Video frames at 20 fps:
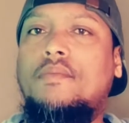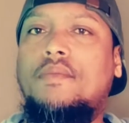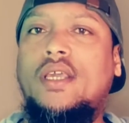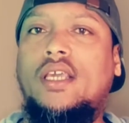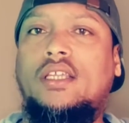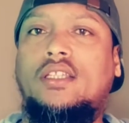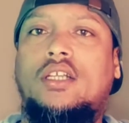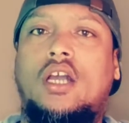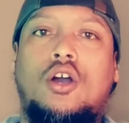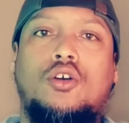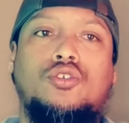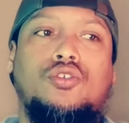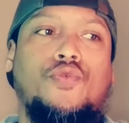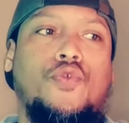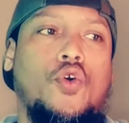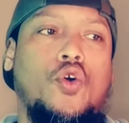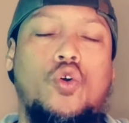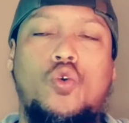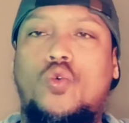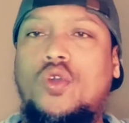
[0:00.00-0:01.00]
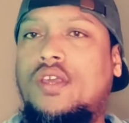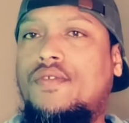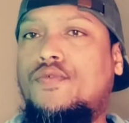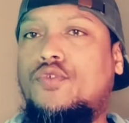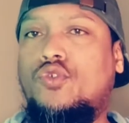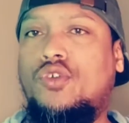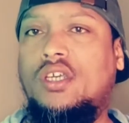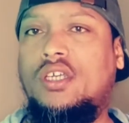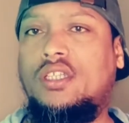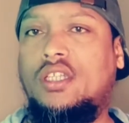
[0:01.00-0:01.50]
It goes for if
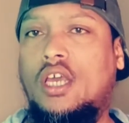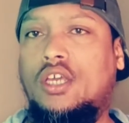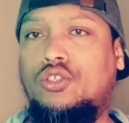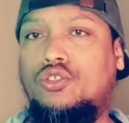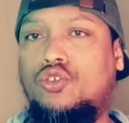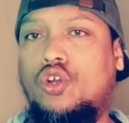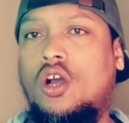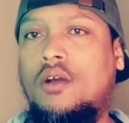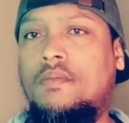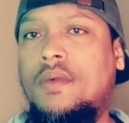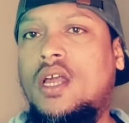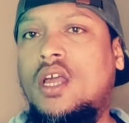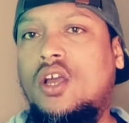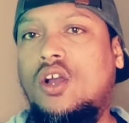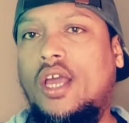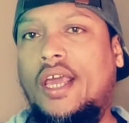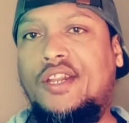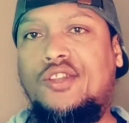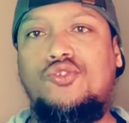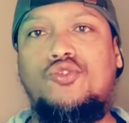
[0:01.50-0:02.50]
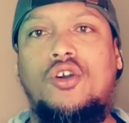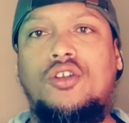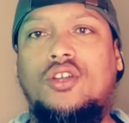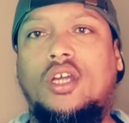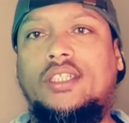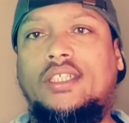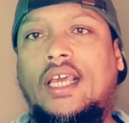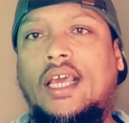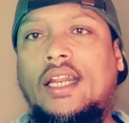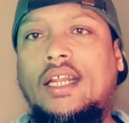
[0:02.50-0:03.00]
you're in a job and you're
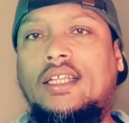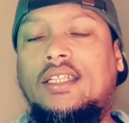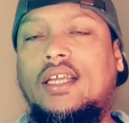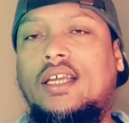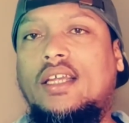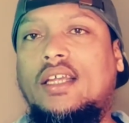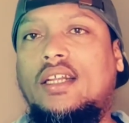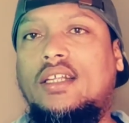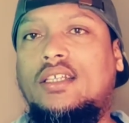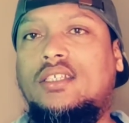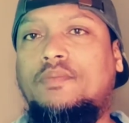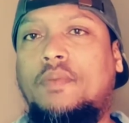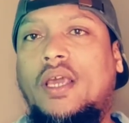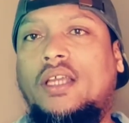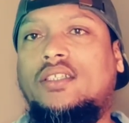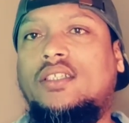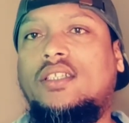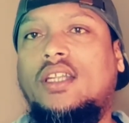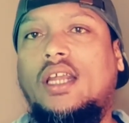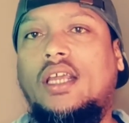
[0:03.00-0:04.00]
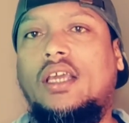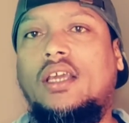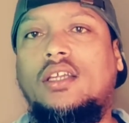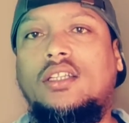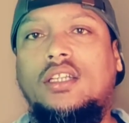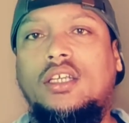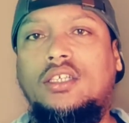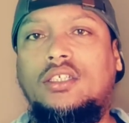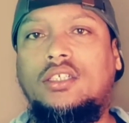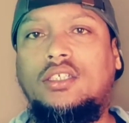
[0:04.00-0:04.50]
not getting the respect and
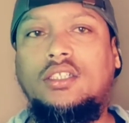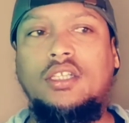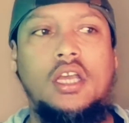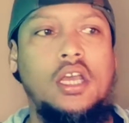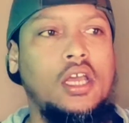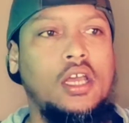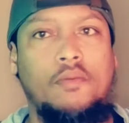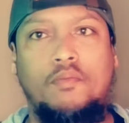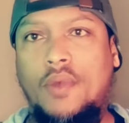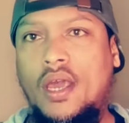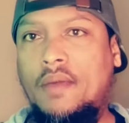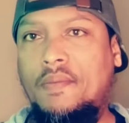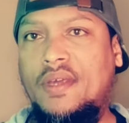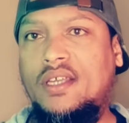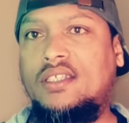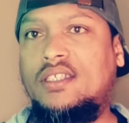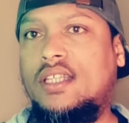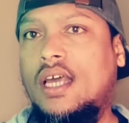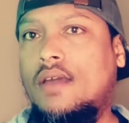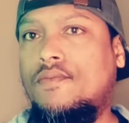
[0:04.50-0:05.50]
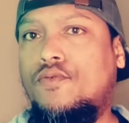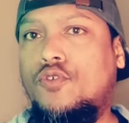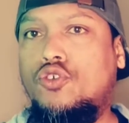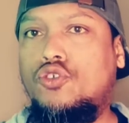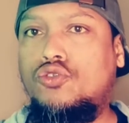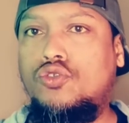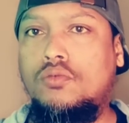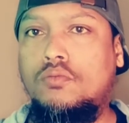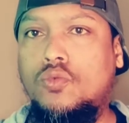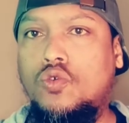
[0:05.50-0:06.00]
recognition, maybe it's time for you
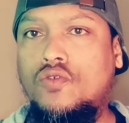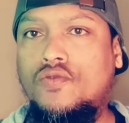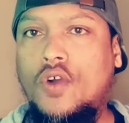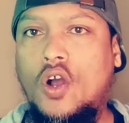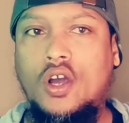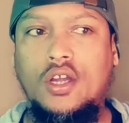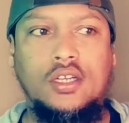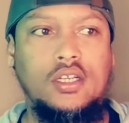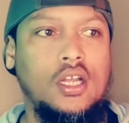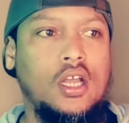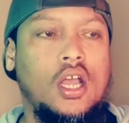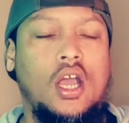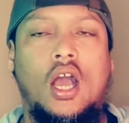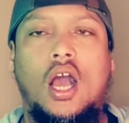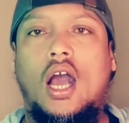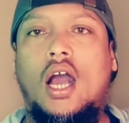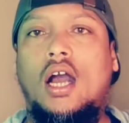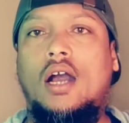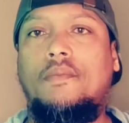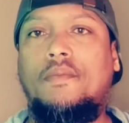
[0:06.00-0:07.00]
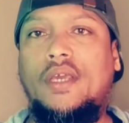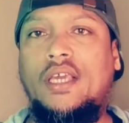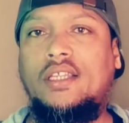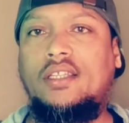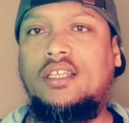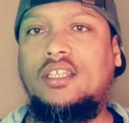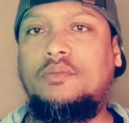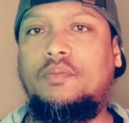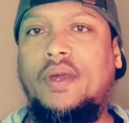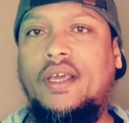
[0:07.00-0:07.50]
to move on. It
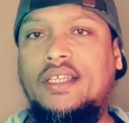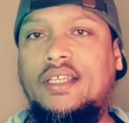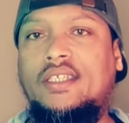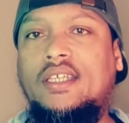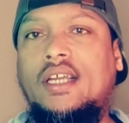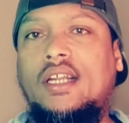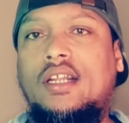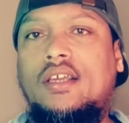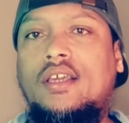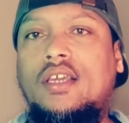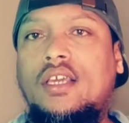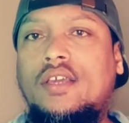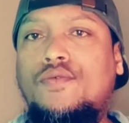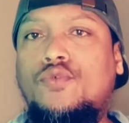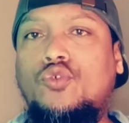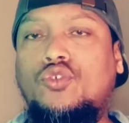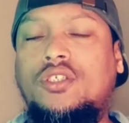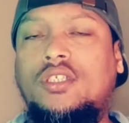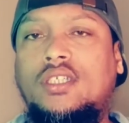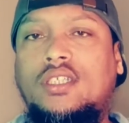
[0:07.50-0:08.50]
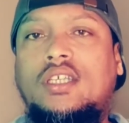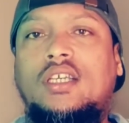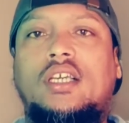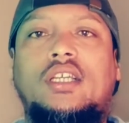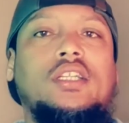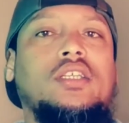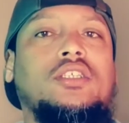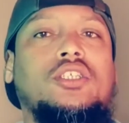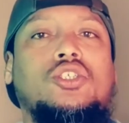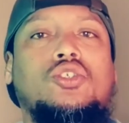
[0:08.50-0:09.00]
is basically if you're sitting in
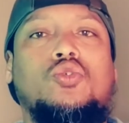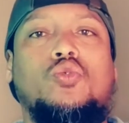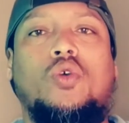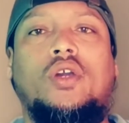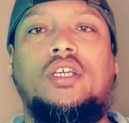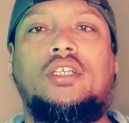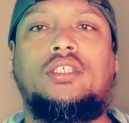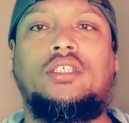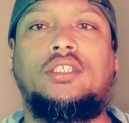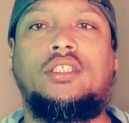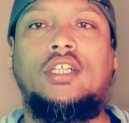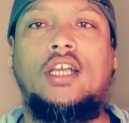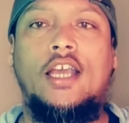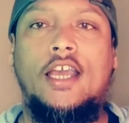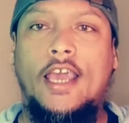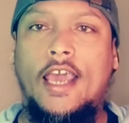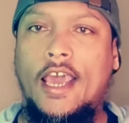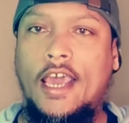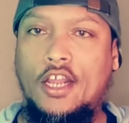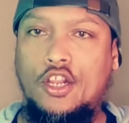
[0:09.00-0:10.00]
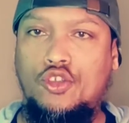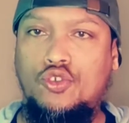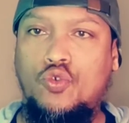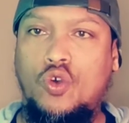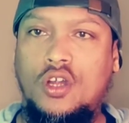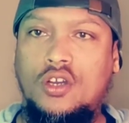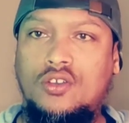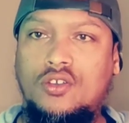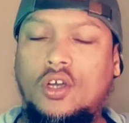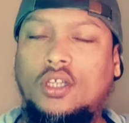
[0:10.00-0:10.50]
a situation and you
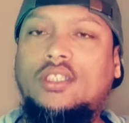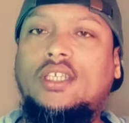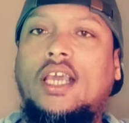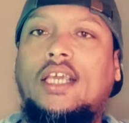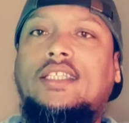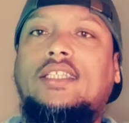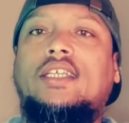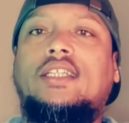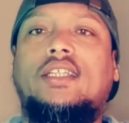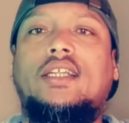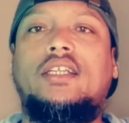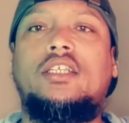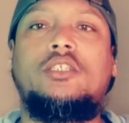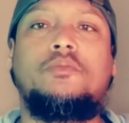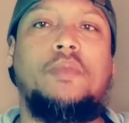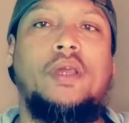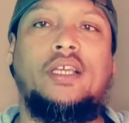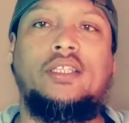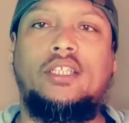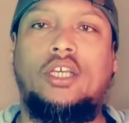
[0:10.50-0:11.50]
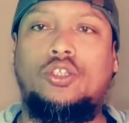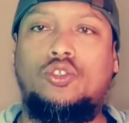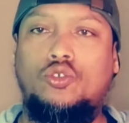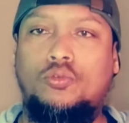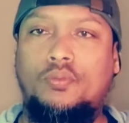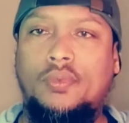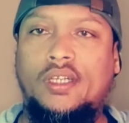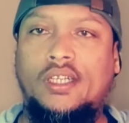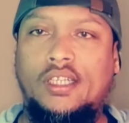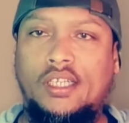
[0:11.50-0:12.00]
are not getting the respect that you
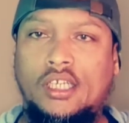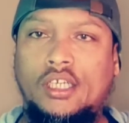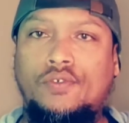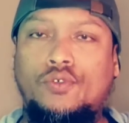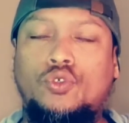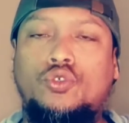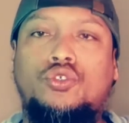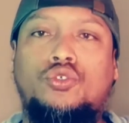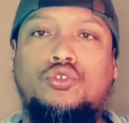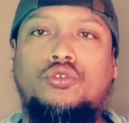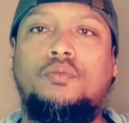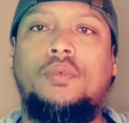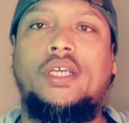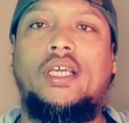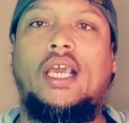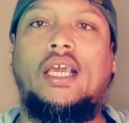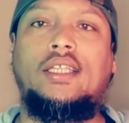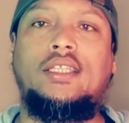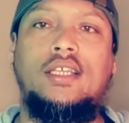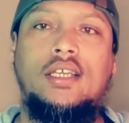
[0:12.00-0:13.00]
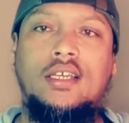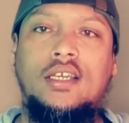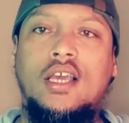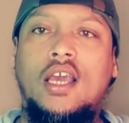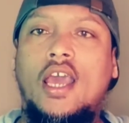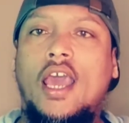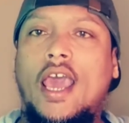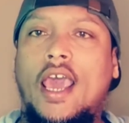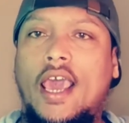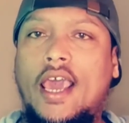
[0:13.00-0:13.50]
believe you should be getting,
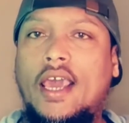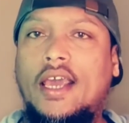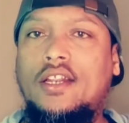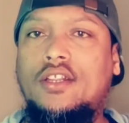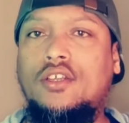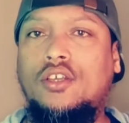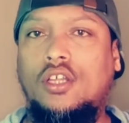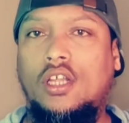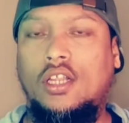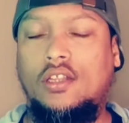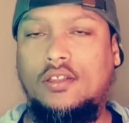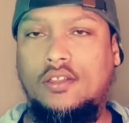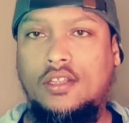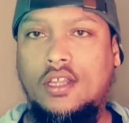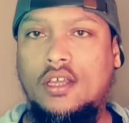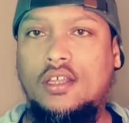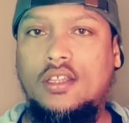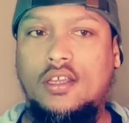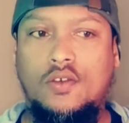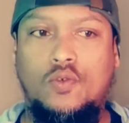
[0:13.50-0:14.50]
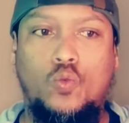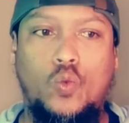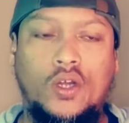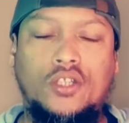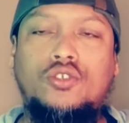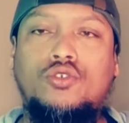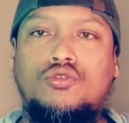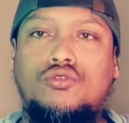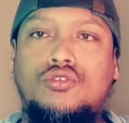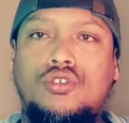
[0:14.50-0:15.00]
and the
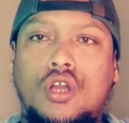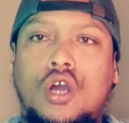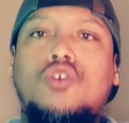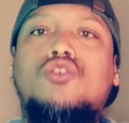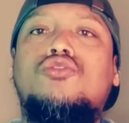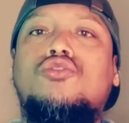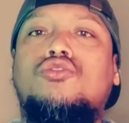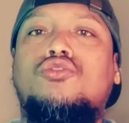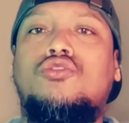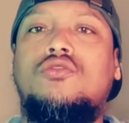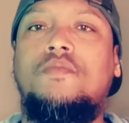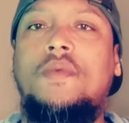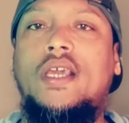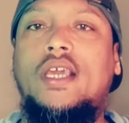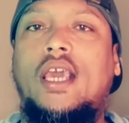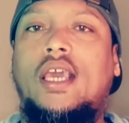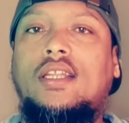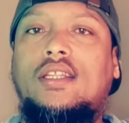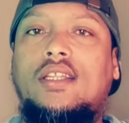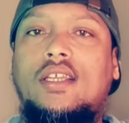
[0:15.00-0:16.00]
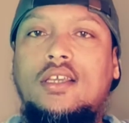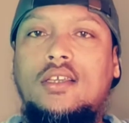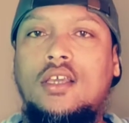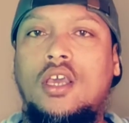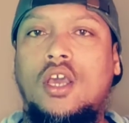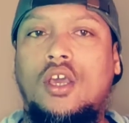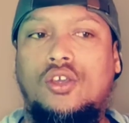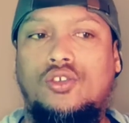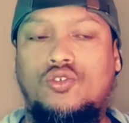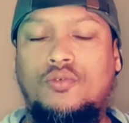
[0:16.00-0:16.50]
what you know you should be getting,
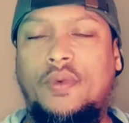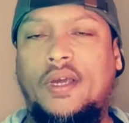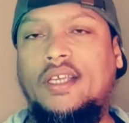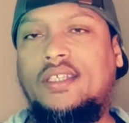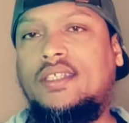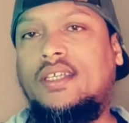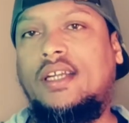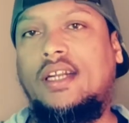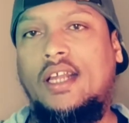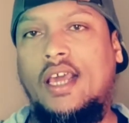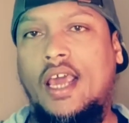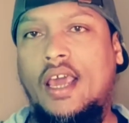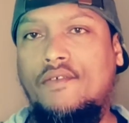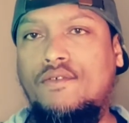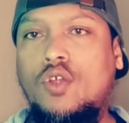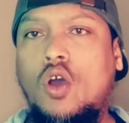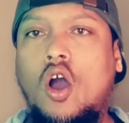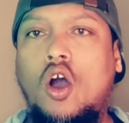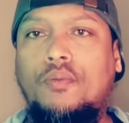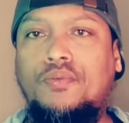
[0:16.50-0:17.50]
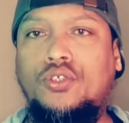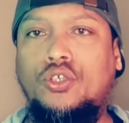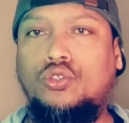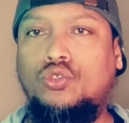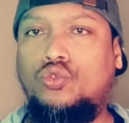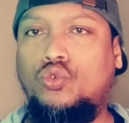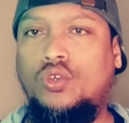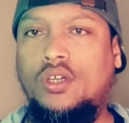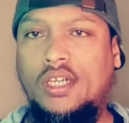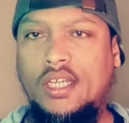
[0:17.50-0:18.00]
you basically have the option
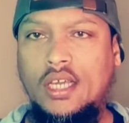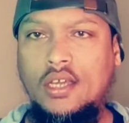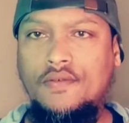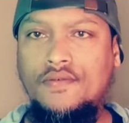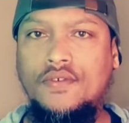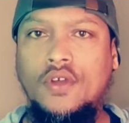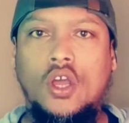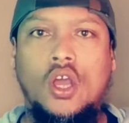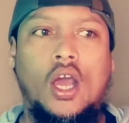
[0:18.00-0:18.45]
to leave.